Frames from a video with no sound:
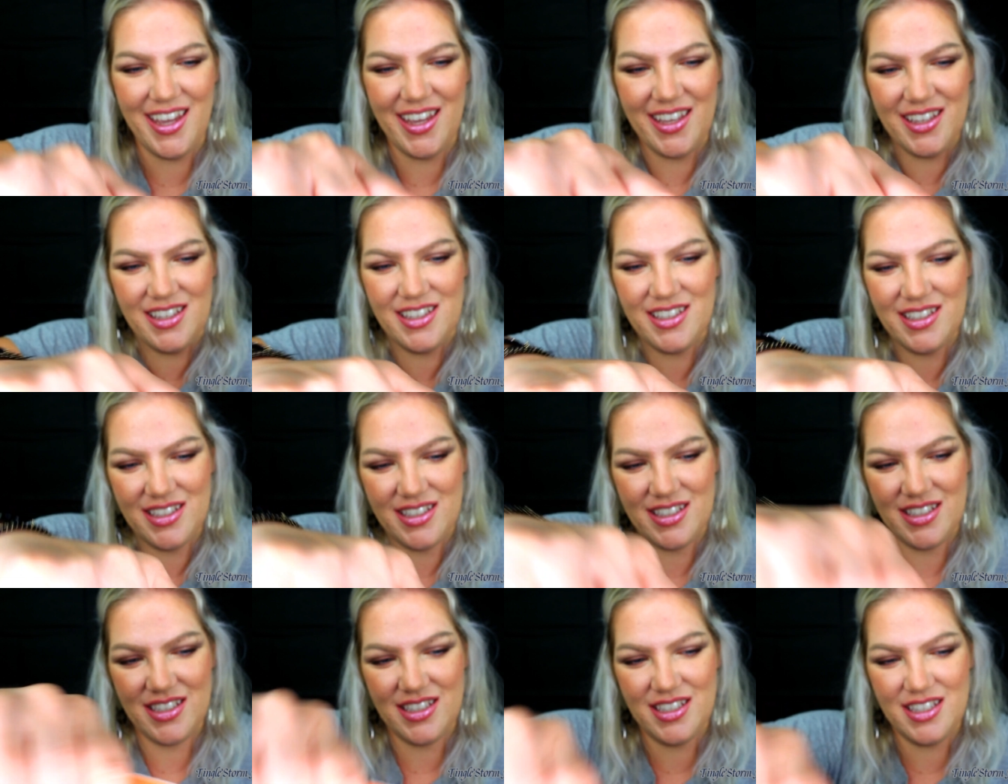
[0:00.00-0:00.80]
and
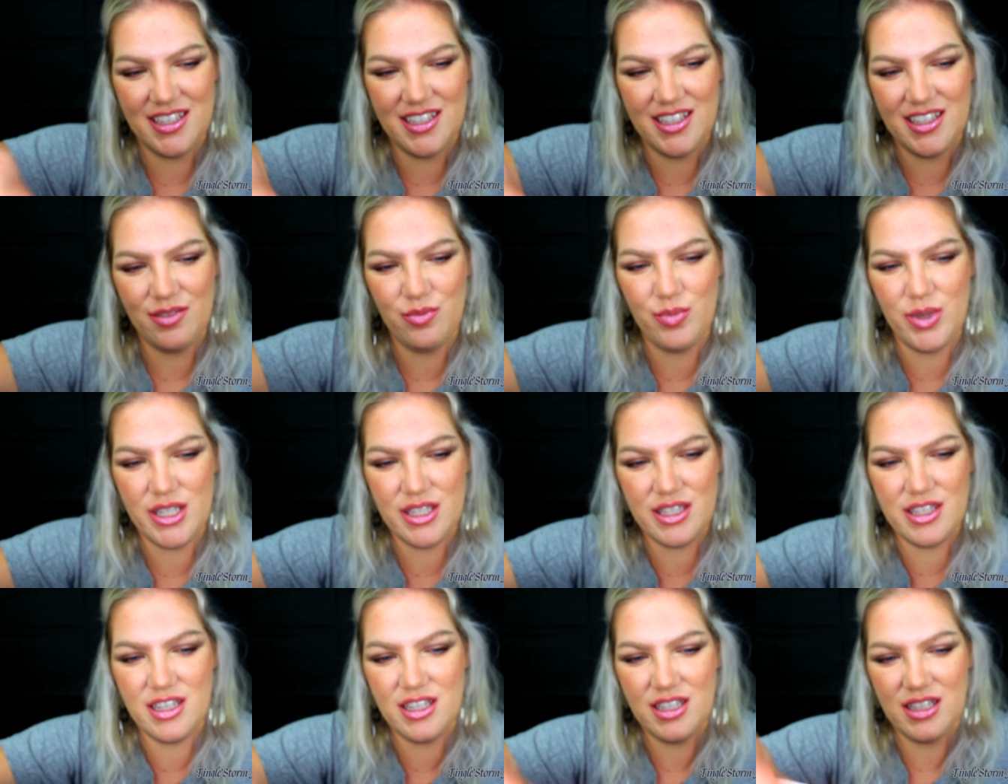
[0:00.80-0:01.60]

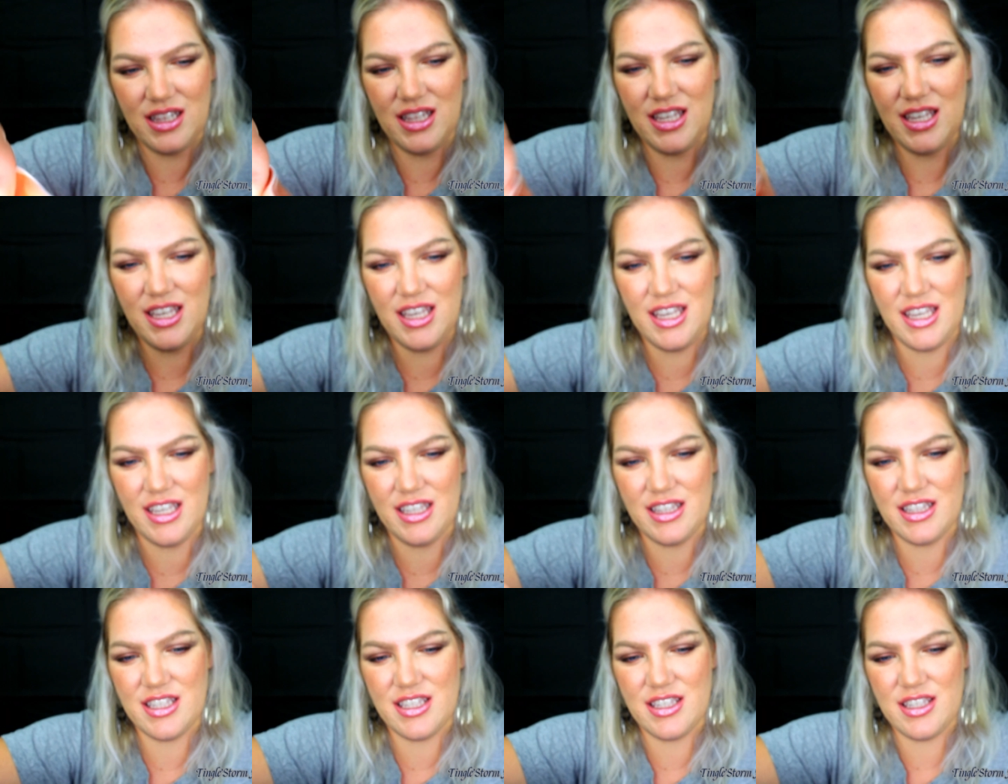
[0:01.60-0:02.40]
basically
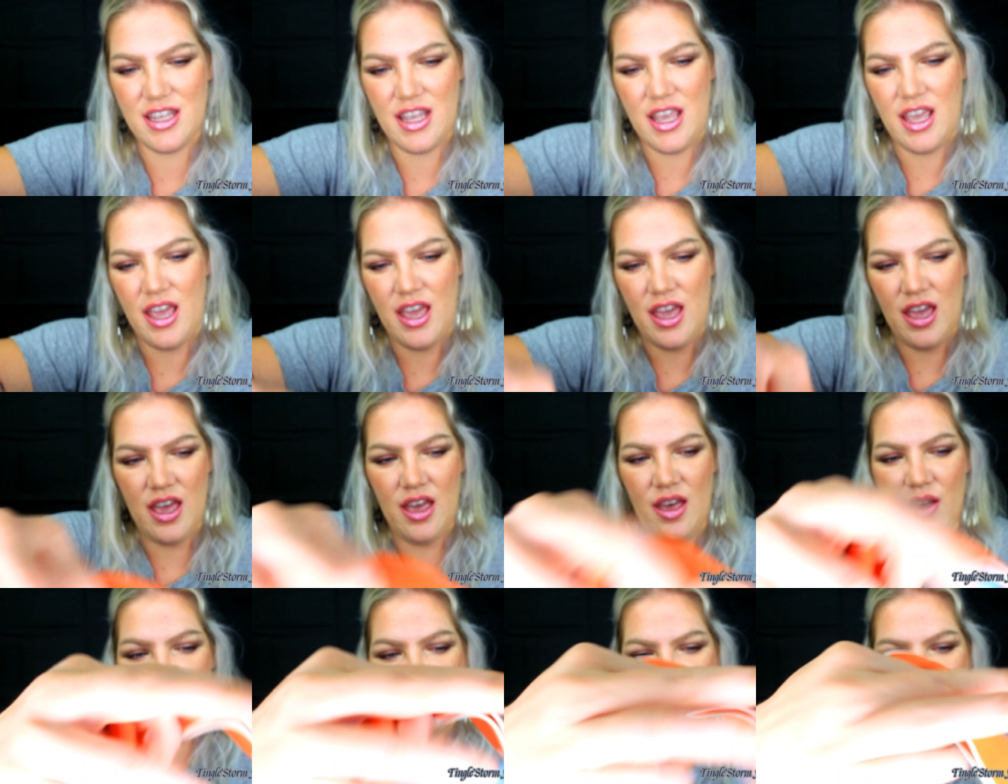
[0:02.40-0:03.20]
it's
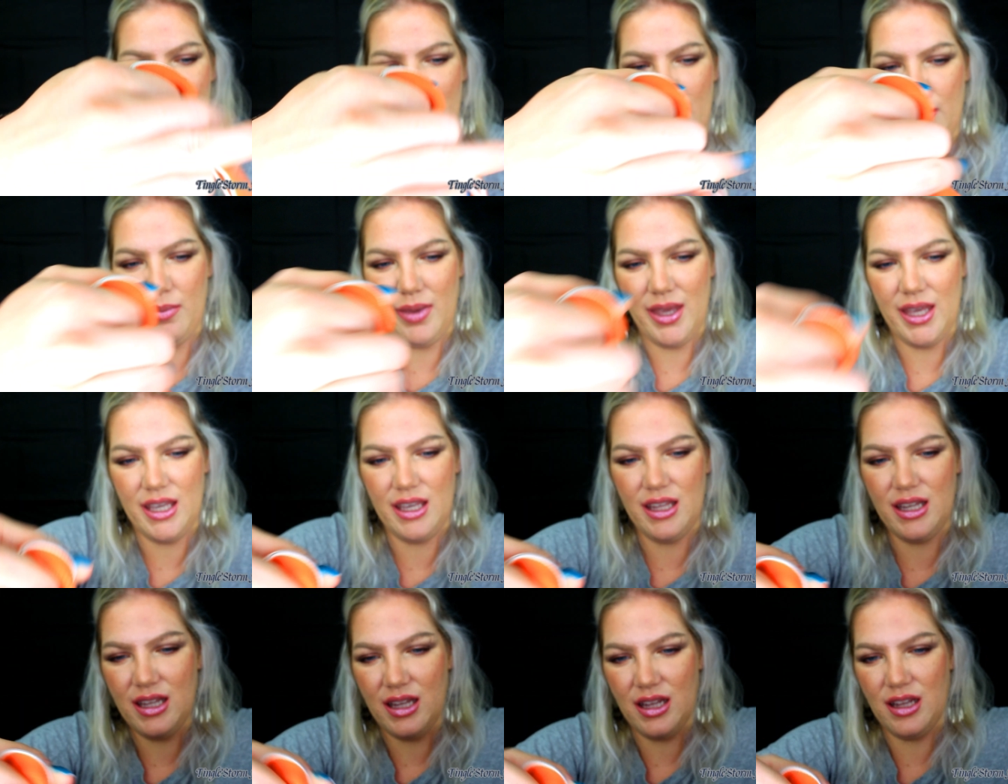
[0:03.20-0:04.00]
by
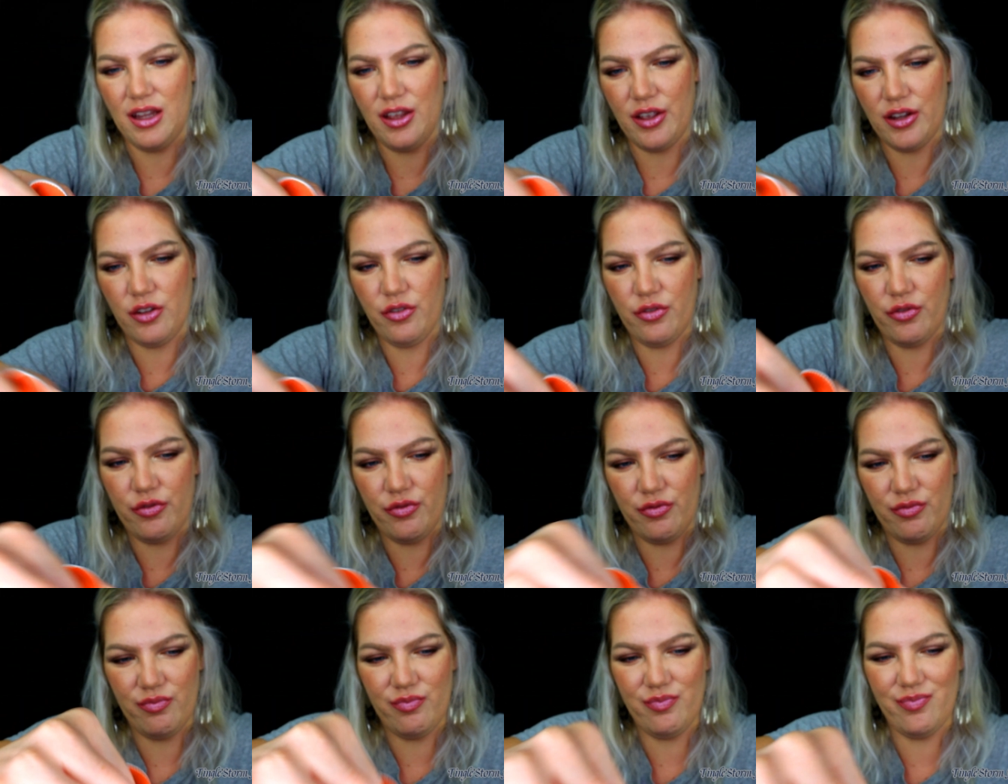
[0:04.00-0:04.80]
making a lot of
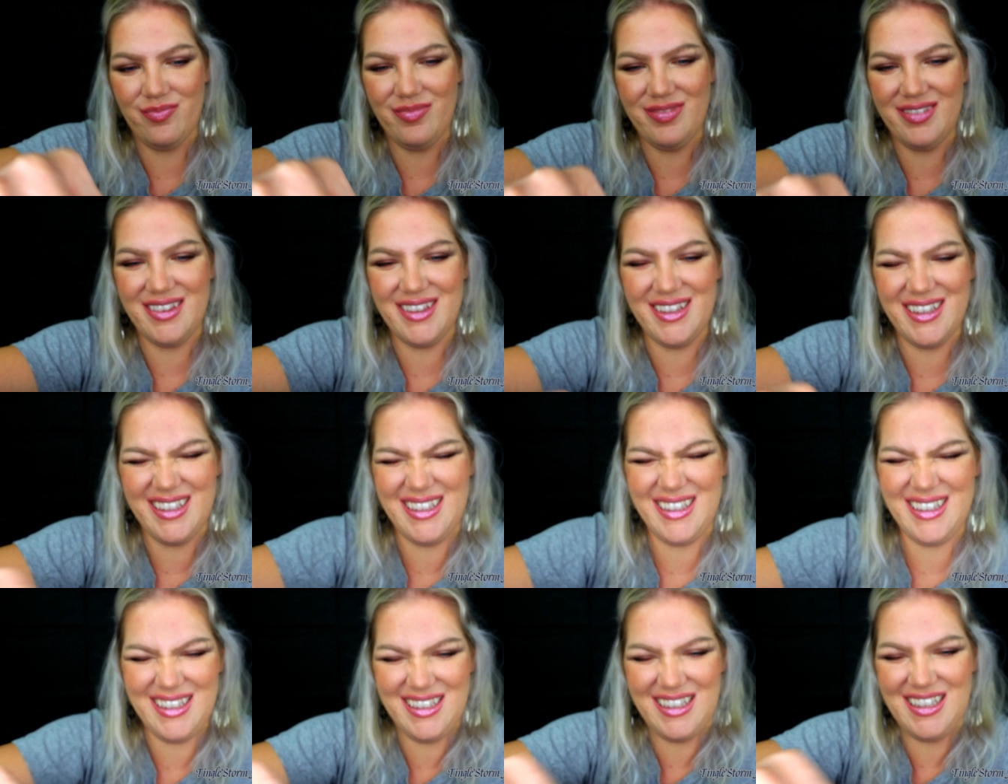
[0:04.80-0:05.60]

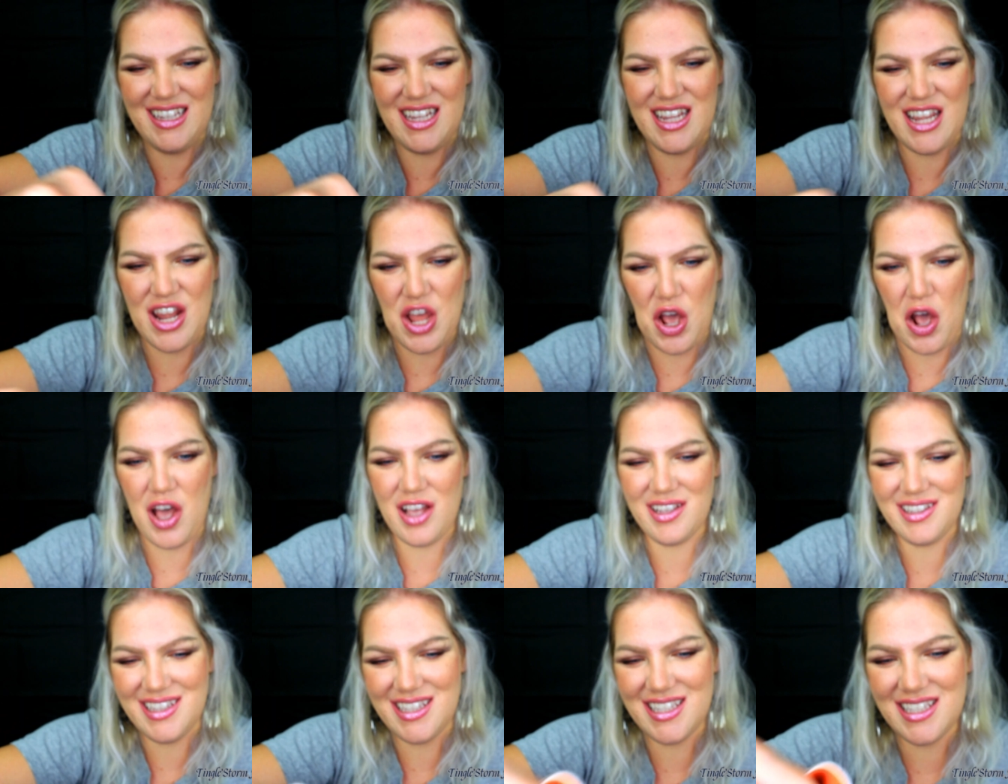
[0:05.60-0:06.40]

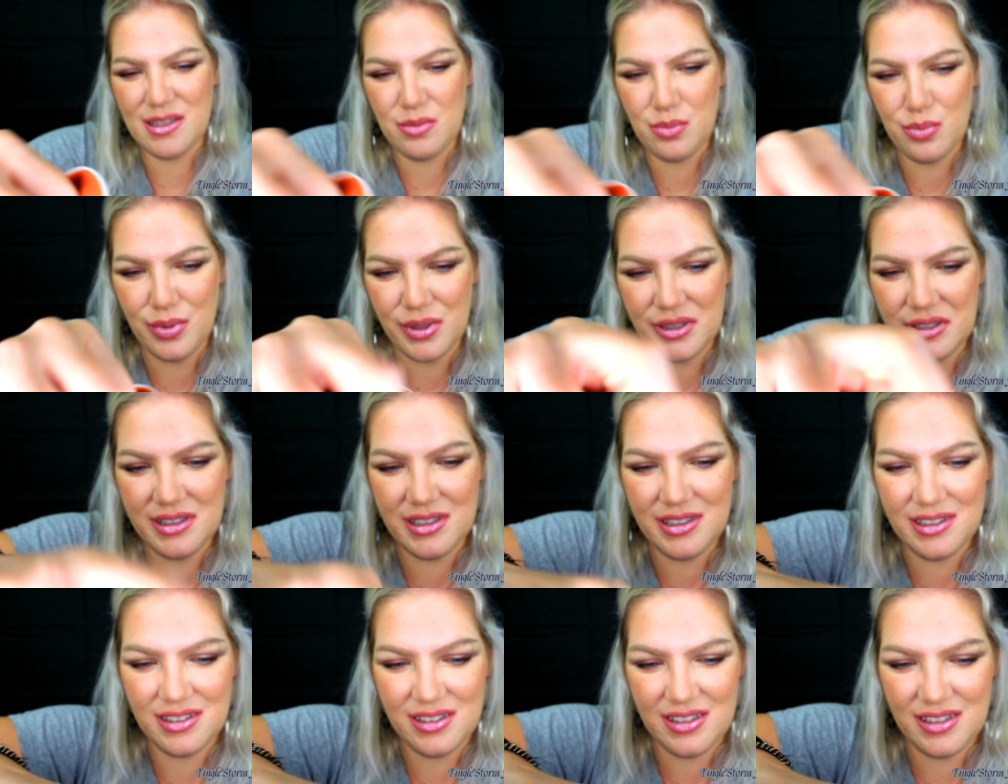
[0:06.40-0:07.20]
knots,
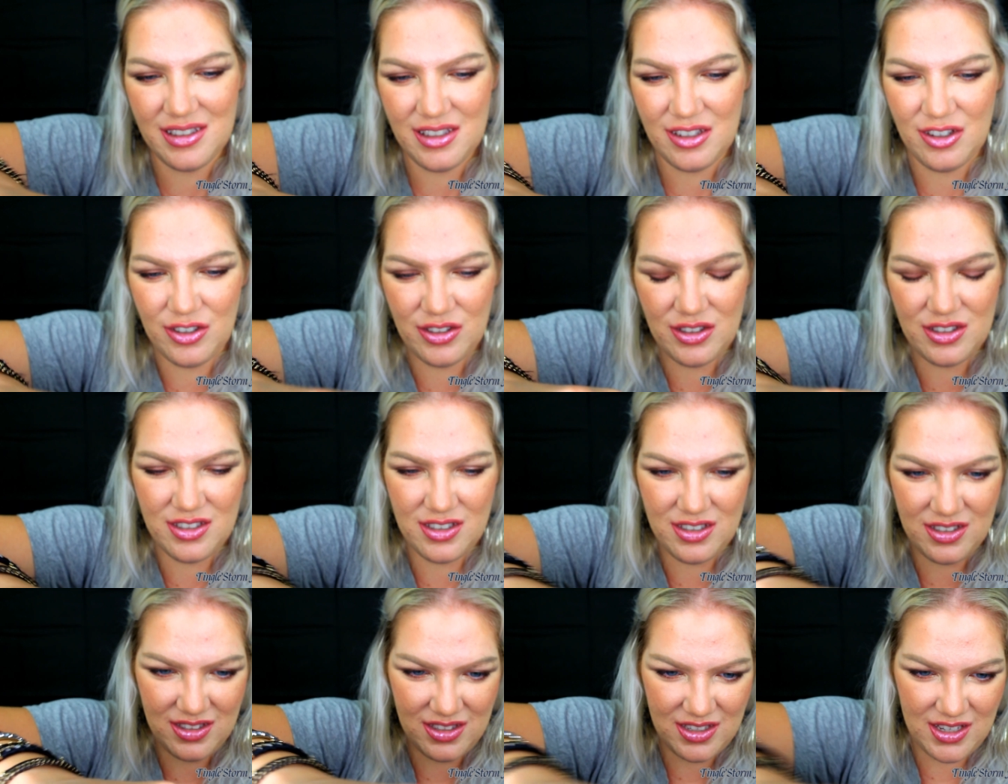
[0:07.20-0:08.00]
but not
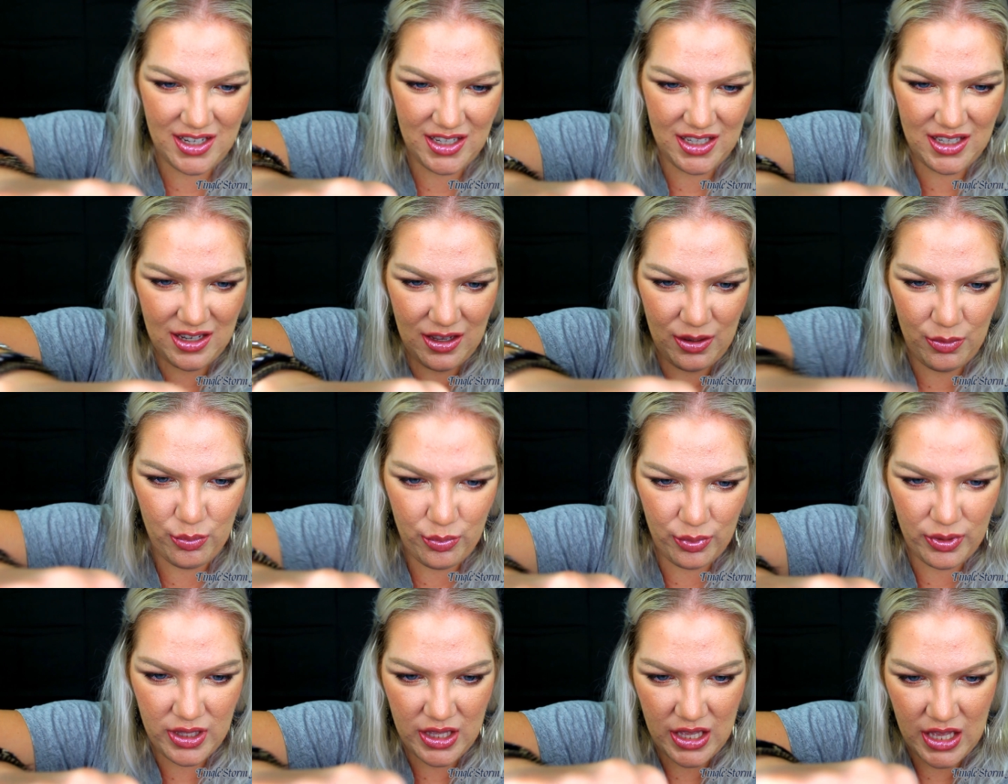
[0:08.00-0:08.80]
tying
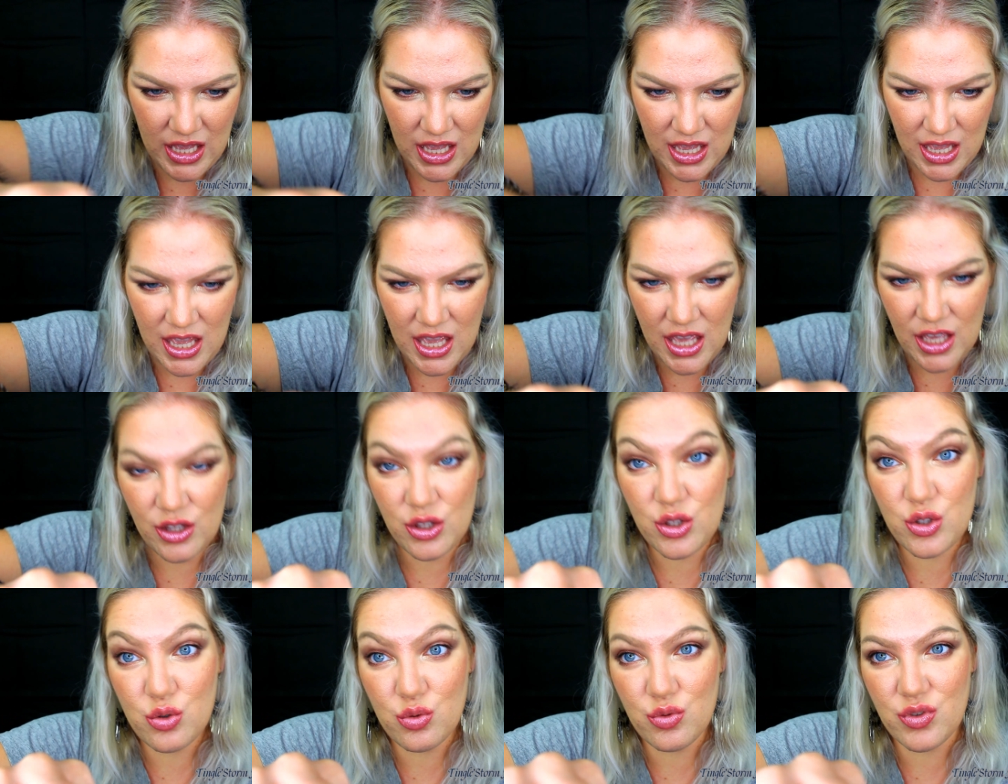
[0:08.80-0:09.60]
up
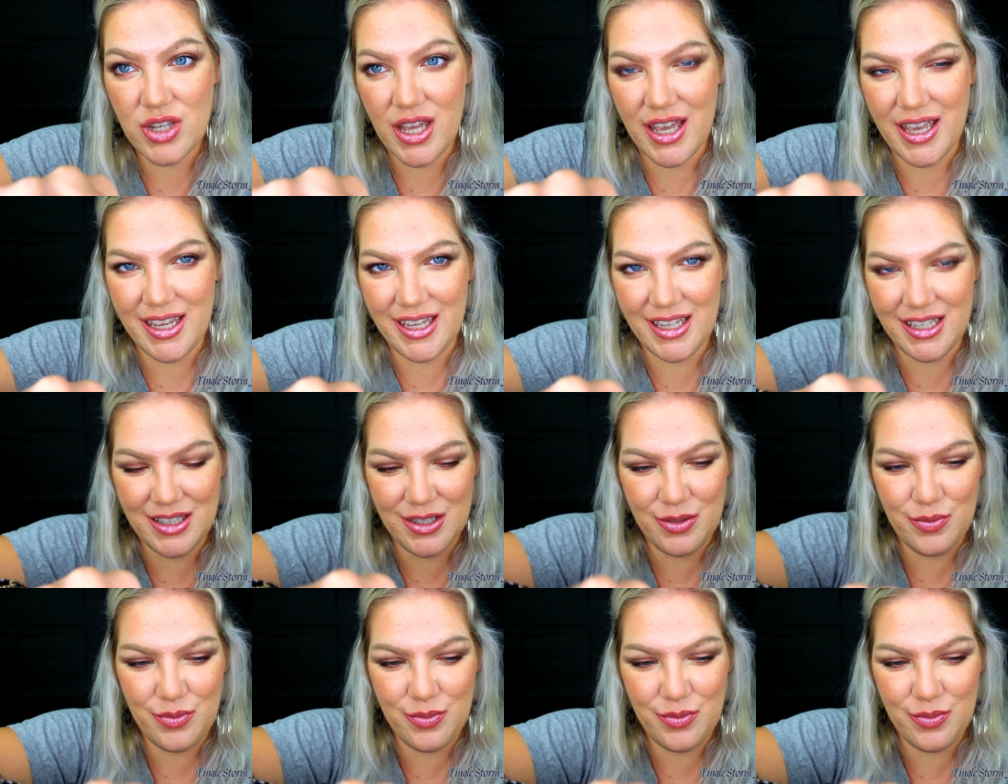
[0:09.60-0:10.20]
too tight.